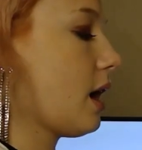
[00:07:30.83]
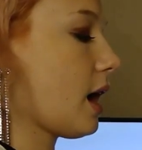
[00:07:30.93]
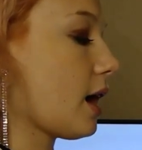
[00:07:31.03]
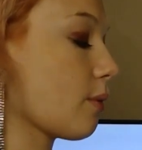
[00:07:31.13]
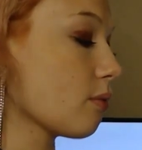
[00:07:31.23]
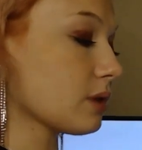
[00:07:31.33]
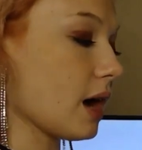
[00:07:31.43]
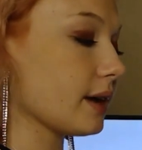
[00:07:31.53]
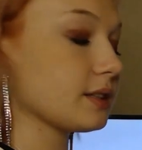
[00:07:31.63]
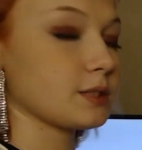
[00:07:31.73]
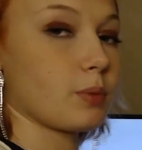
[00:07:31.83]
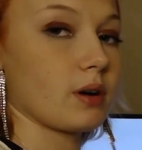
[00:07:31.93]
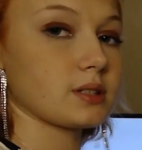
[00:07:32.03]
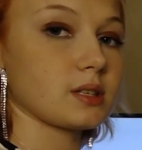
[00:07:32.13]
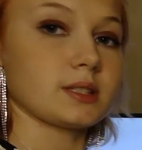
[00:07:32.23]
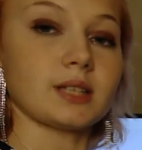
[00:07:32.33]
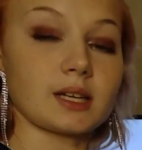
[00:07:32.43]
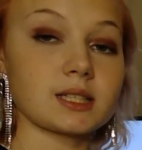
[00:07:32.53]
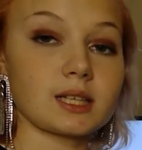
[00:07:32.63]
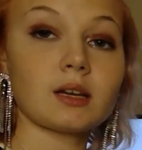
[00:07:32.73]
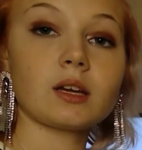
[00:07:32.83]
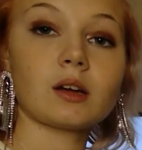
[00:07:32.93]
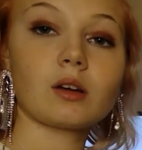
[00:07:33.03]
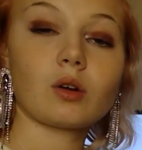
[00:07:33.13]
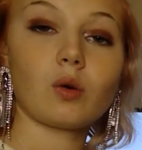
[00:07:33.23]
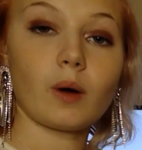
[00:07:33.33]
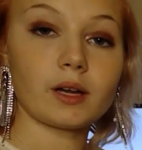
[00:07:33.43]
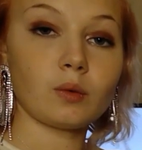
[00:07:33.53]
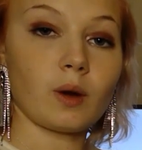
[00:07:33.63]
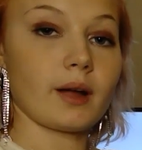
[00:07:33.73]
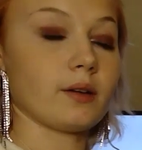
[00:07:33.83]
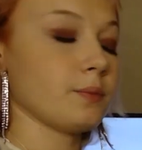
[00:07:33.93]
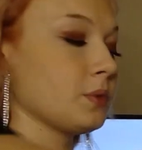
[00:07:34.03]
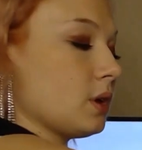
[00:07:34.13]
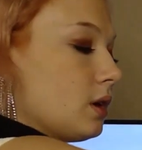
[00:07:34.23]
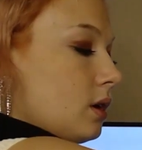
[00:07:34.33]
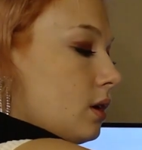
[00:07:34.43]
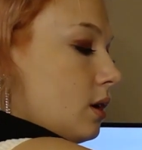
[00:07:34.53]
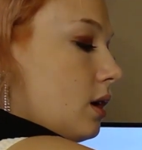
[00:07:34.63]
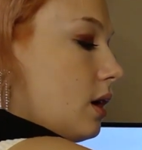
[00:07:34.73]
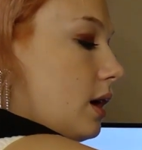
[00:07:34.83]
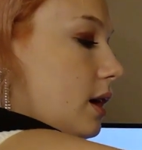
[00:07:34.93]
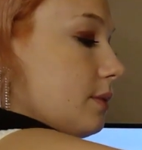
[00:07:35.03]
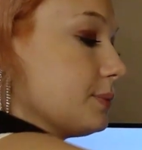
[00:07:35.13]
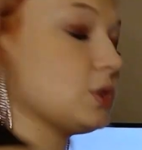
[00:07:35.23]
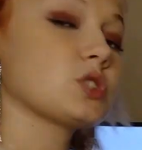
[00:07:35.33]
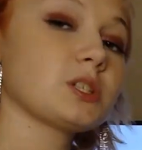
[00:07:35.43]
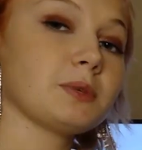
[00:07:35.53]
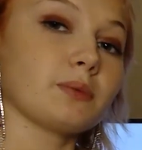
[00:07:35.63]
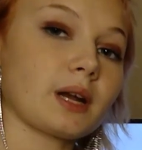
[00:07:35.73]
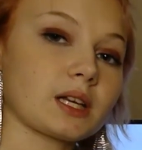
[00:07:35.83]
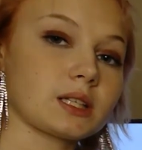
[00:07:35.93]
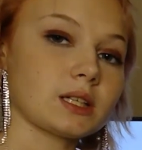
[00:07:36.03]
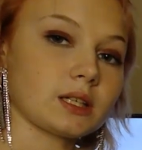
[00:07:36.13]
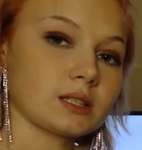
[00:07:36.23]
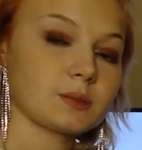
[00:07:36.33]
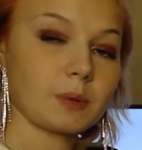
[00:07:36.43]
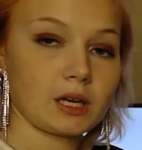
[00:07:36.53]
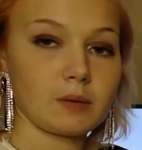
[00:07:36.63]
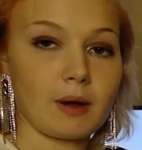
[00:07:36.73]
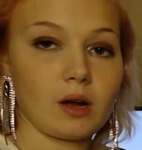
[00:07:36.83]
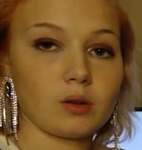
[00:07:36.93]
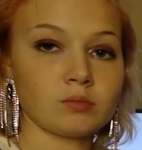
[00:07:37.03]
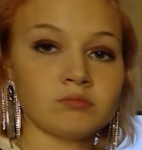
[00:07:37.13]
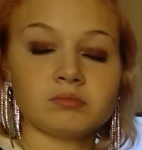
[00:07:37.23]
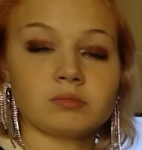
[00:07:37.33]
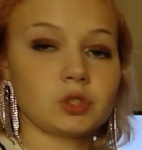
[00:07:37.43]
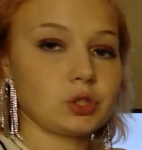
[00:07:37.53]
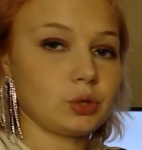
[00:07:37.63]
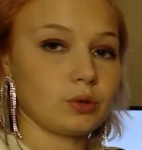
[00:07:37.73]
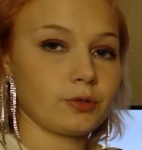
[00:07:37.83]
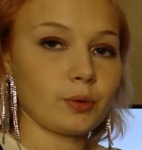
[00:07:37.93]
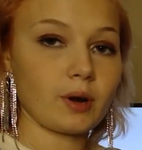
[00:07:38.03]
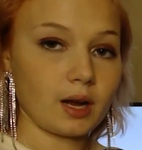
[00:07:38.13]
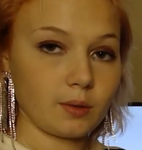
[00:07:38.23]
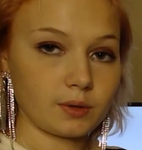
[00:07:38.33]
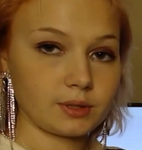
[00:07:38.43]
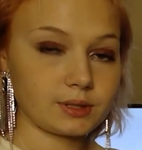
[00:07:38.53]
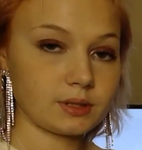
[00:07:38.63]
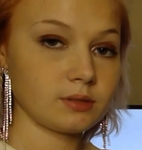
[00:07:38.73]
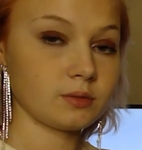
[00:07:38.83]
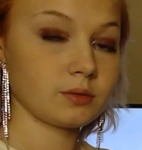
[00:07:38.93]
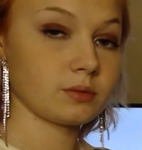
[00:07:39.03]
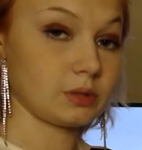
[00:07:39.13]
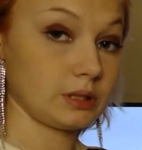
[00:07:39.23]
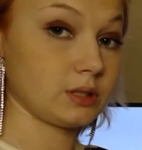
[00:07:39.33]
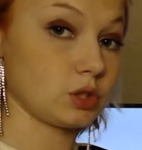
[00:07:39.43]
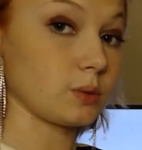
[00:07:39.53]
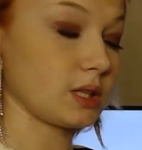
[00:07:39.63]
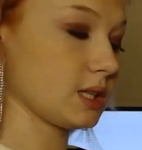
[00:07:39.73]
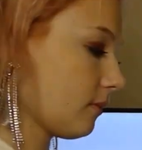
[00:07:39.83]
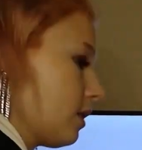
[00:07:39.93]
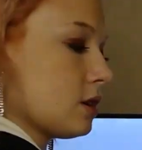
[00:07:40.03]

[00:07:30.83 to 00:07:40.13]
I won't lie, this process does take quite a while. You should be ready to spend about 2 to 4 hours doing this.